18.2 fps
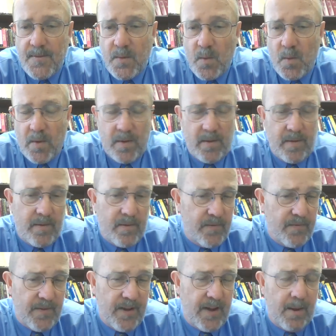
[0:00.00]
Whether it's
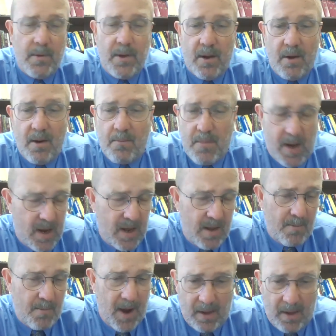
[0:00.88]
family or
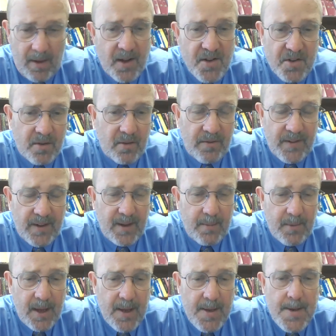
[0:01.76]
immediate biological
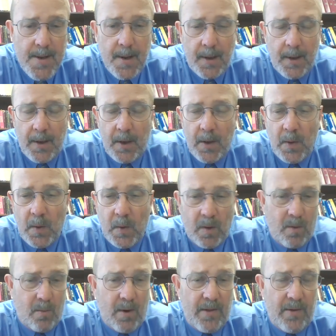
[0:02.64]
family,
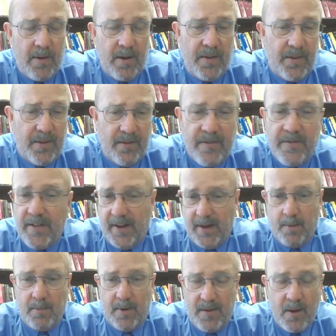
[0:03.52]
or whether it's the
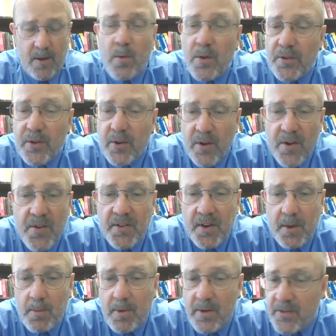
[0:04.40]
family that was
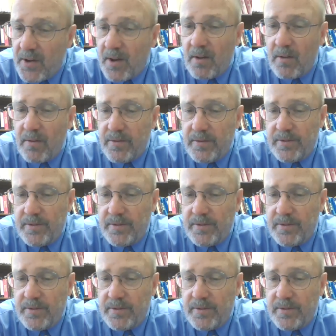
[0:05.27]
Christendom itself.